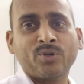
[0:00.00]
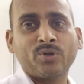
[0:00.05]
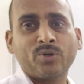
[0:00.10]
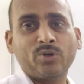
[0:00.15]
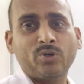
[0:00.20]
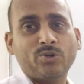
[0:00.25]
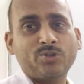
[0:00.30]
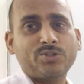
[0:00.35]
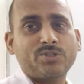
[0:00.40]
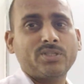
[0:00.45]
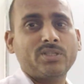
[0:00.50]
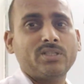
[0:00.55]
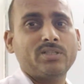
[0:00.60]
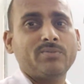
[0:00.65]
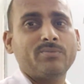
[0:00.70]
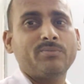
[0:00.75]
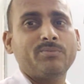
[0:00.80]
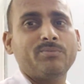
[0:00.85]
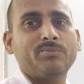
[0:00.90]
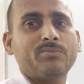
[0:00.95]

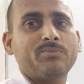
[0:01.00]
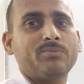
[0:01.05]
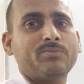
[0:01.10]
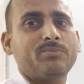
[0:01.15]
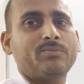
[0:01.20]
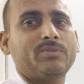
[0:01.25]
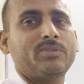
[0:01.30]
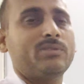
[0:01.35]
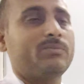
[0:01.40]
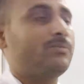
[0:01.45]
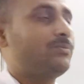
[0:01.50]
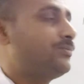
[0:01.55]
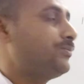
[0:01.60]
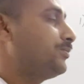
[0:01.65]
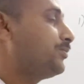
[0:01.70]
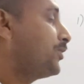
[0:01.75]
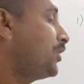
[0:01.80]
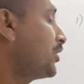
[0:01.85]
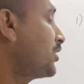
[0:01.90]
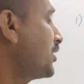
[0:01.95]
close
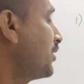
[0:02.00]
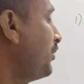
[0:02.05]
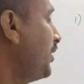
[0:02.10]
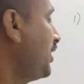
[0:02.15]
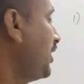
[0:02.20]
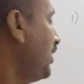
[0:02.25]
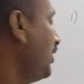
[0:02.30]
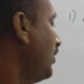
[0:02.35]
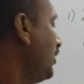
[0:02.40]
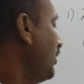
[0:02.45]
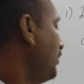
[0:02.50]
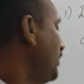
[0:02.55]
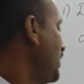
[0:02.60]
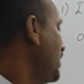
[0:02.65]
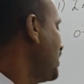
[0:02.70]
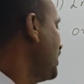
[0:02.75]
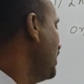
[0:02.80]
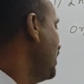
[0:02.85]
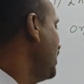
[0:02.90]
proximity of these